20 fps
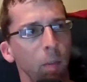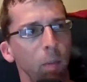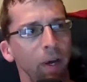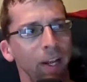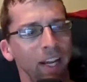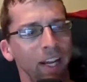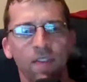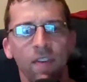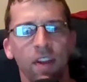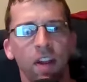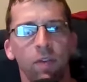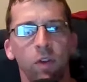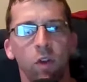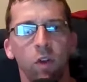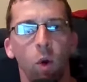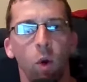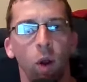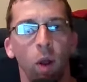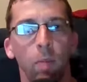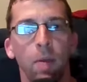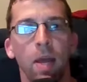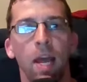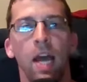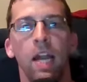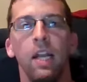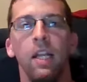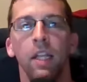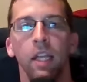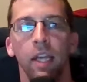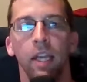But even if you don't
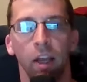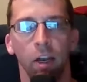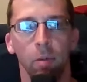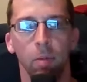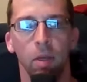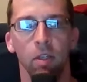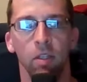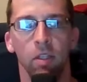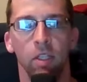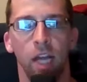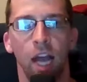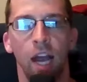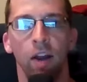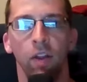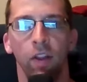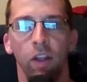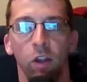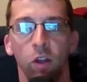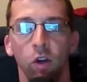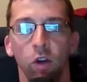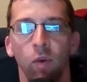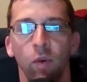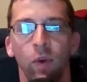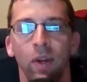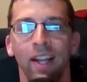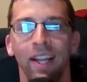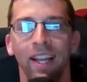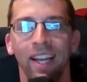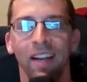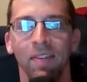abandon the kettlebells entirely, you're
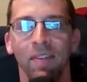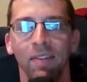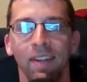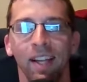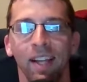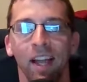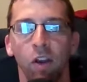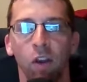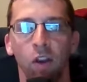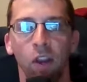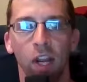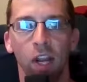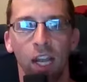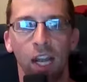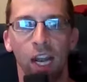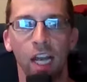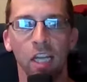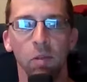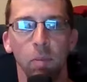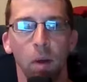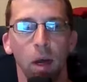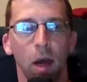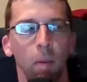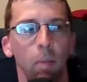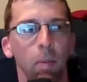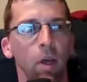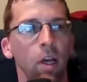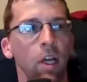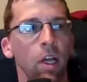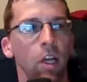really going to feel like you're getting a nice
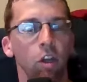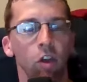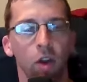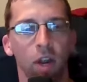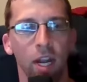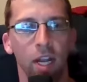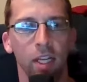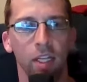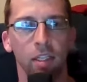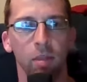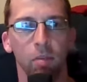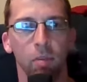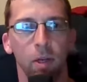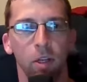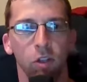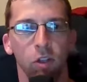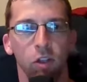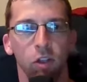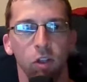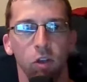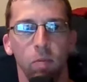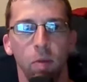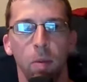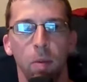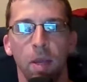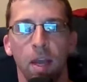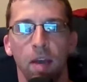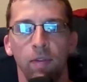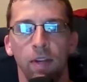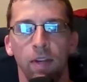pump. You're hitting some muscles you
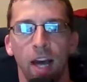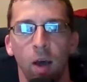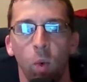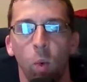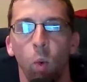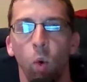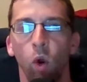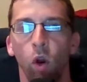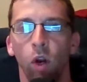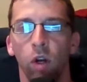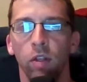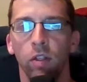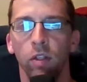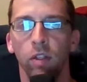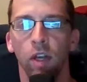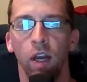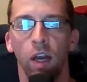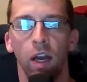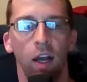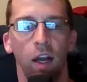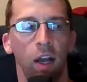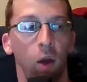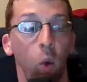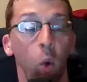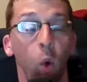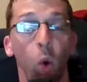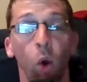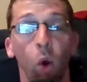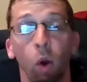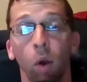maybe have not worked,
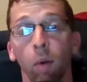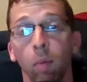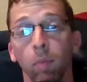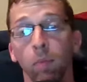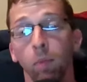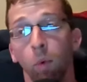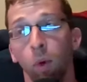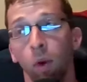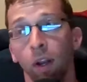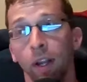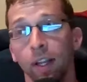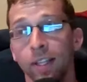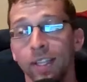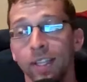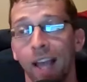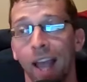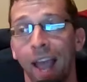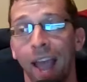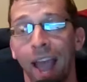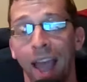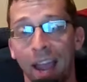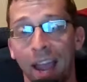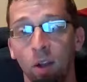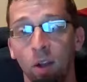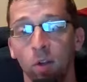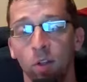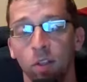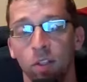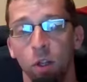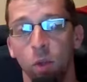or let's say
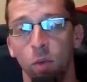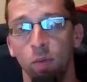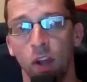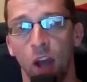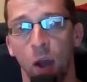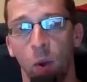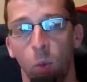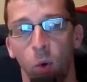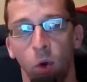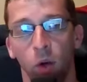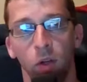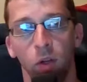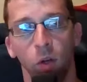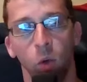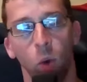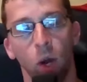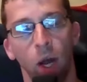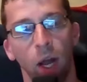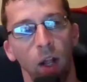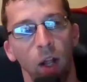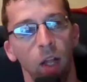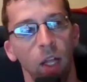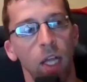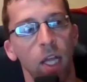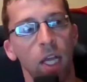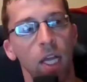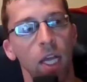angles that you've not worked in a while,